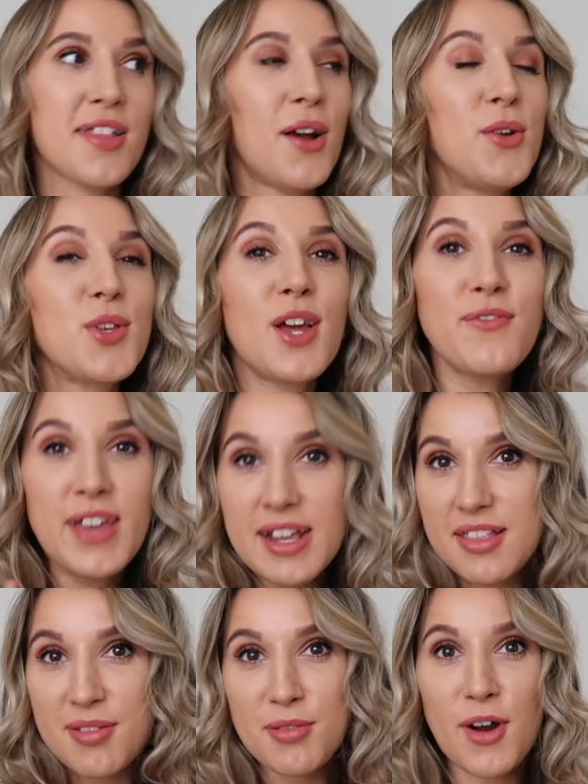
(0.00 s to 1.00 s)
So don't forget
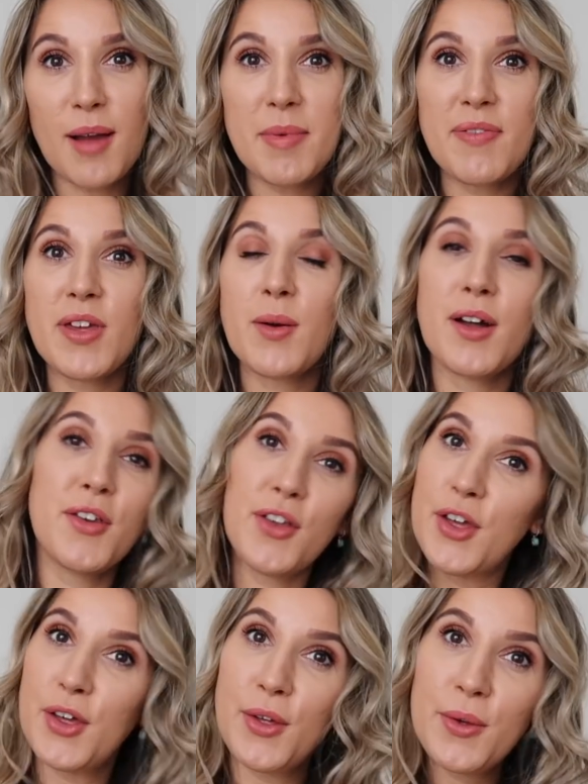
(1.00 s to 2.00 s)
to subscribe if you are
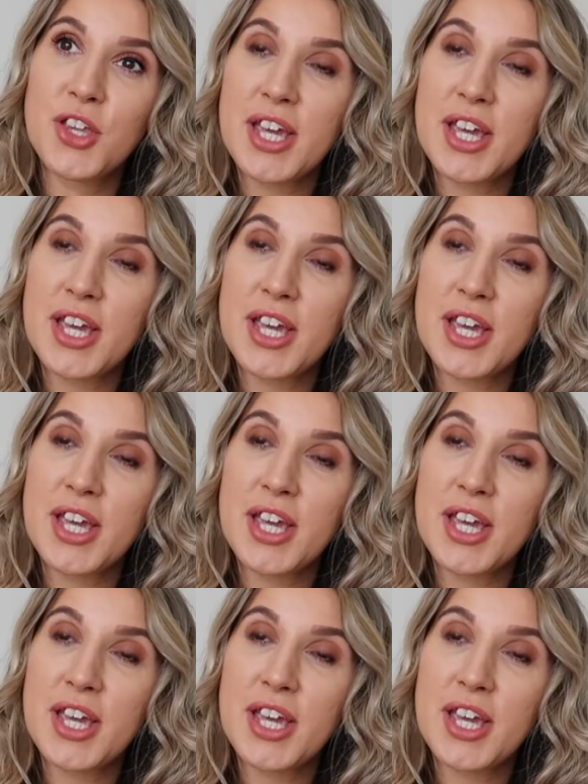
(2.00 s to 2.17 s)
new.